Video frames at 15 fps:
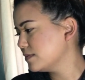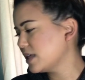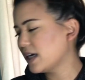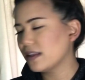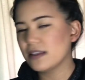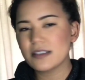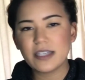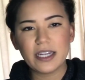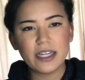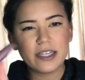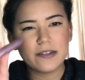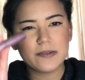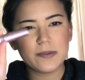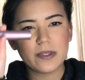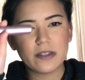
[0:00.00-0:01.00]
Yeah, this kind of
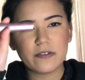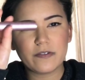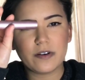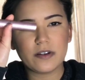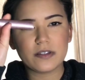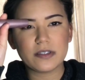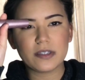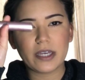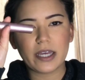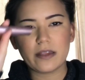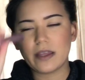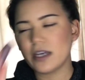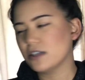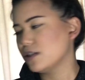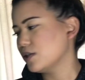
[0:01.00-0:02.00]
gives me the false
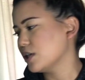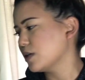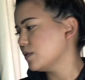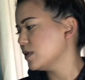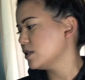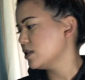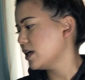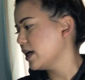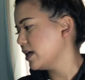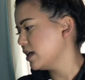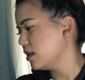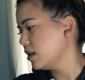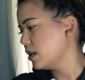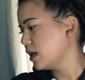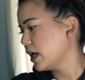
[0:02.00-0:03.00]
eyelash look, which I
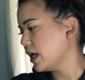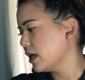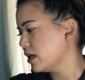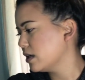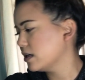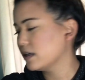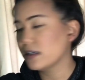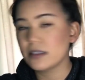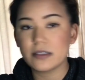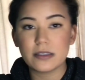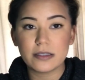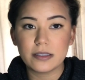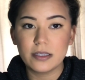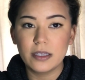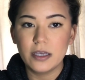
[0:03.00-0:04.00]
like, because
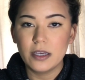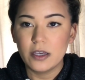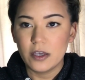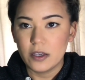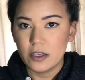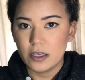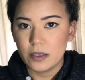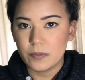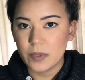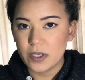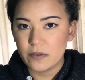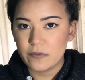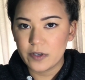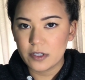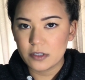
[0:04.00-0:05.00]
me
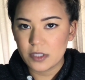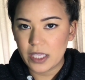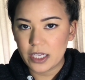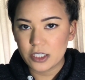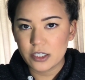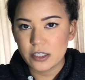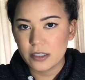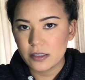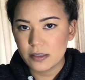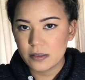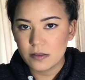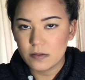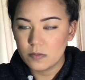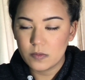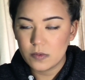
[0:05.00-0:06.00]
and false lashes,
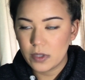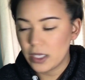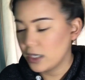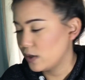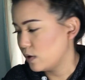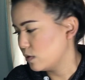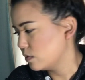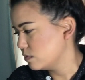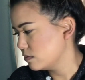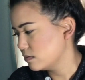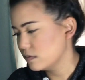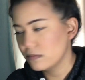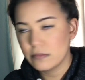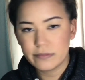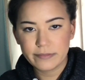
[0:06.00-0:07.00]

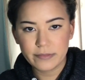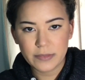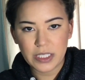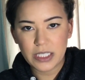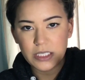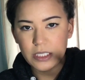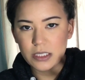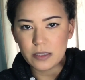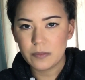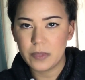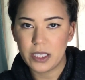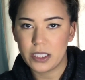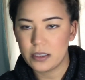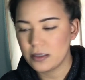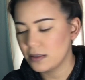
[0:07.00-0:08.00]
it doesn't
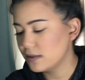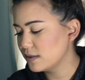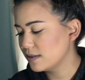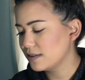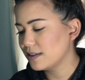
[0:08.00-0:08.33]
mix.